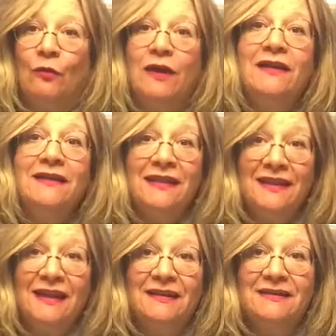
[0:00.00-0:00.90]
one of the
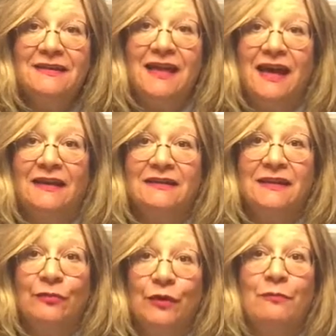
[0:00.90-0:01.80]
things that
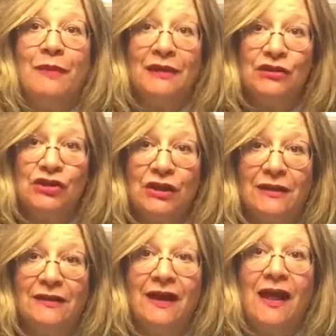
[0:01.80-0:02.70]
Deborah
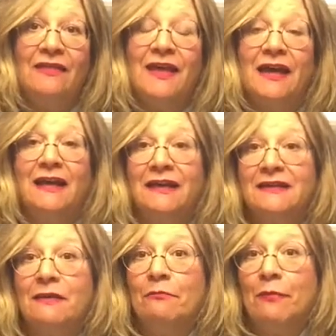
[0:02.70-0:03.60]
mentioned that
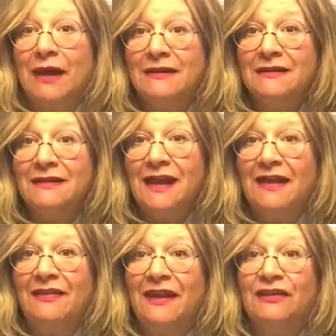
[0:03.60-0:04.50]
is a must
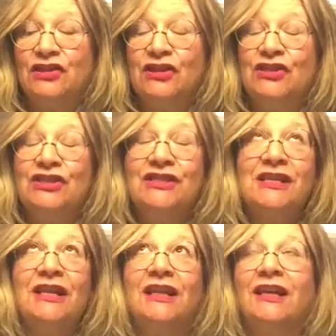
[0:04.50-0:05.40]
and that she just
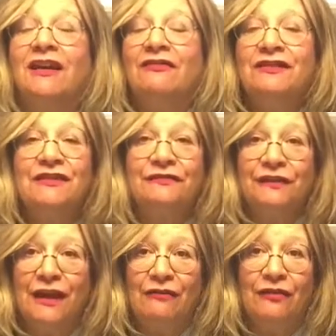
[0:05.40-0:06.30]
loves the
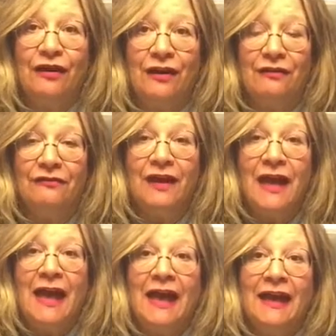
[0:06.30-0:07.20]
flavor of
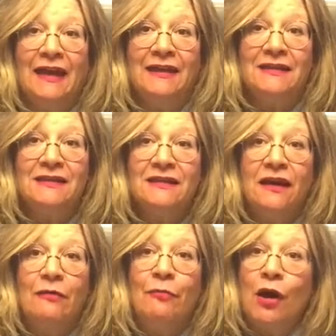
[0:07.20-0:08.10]
is
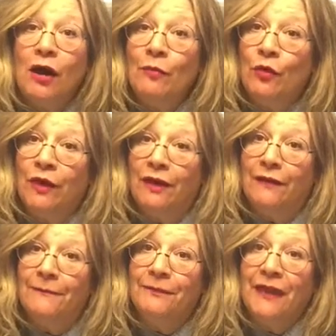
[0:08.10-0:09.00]
palm oil.
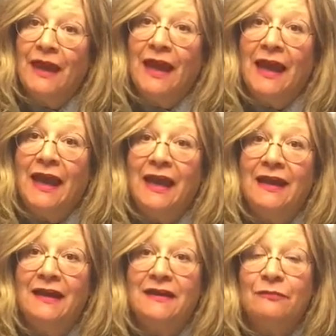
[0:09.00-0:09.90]

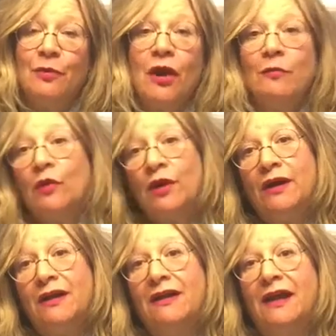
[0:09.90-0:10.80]
And palm
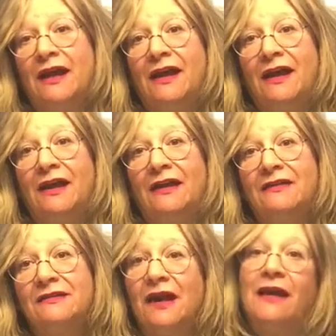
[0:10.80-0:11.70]
oil
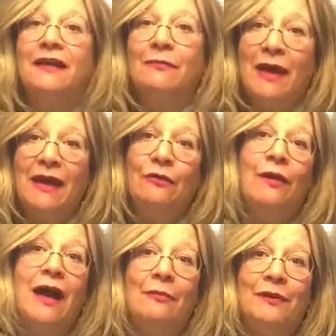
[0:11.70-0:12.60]
has gotten a bad
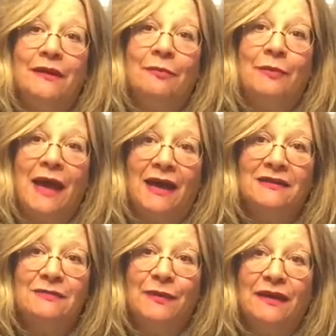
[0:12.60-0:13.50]
rap in the
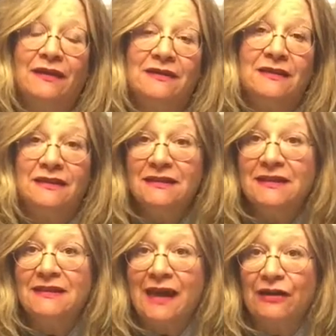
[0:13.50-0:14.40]
past because it is a
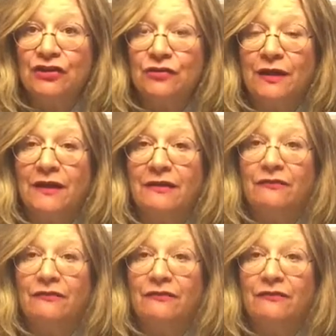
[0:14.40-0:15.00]
saturated